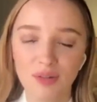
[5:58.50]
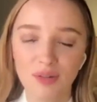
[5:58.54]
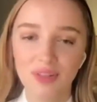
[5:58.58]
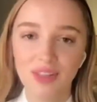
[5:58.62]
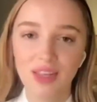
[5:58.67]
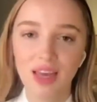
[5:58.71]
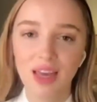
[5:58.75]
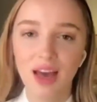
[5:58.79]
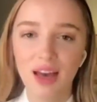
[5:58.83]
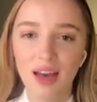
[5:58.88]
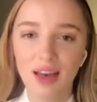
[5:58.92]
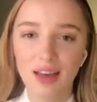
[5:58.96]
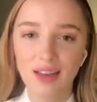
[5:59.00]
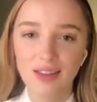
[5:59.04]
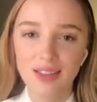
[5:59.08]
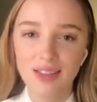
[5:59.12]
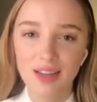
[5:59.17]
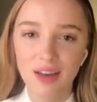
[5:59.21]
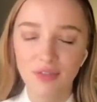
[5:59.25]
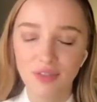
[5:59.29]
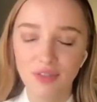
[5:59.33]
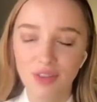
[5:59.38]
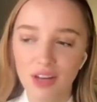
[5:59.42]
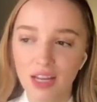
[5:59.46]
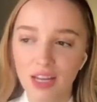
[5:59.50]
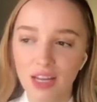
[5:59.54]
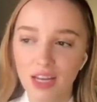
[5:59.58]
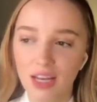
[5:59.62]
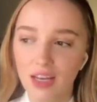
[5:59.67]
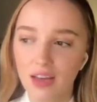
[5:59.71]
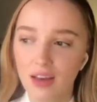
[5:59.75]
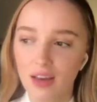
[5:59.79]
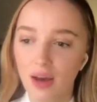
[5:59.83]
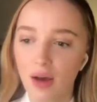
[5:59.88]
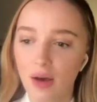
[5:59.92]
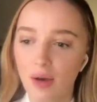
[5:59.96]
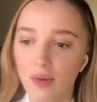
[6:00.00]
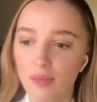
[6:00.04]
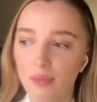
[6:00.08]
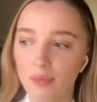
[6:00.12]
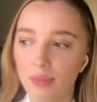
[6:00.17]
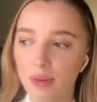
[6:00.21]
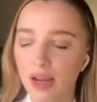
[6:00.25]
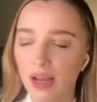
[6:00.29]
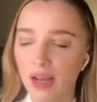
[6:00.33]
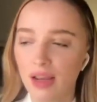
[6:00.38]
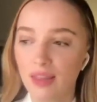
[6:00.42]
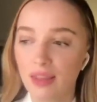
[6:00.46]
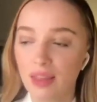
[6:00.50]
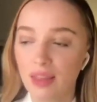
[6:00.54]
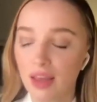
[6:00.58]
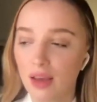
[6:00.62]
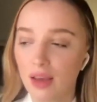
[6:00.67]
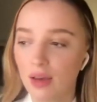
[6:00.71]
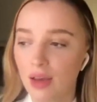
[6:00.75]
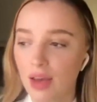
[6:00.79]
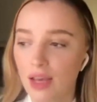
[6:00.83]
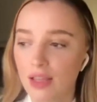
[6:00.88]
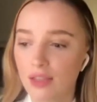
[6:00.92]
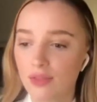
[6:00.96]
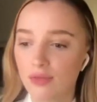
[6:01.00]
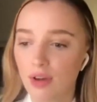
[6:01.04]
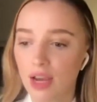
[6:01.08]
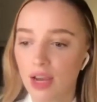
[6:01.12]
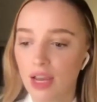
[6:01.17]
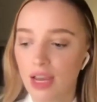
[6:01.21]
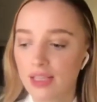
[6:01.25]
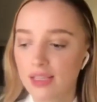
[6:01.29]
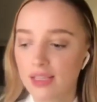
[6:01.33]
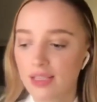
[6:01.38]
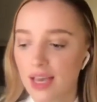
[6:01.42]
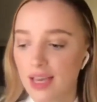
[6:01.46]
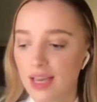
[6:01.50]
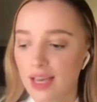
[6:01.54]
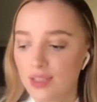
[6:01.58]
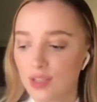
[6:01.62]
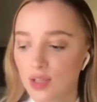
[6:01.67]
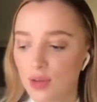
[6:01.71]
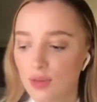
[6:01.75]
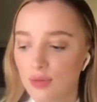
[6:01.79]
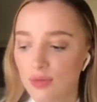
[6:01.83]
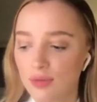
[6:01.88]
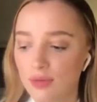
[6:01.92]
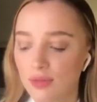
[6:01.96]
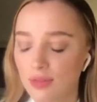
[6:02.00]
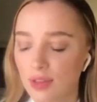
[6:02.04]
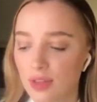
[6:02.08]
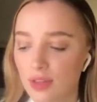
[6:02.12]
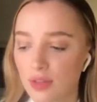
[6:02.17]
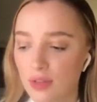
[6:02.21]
So yeah, definitely. But I think, as Regé says,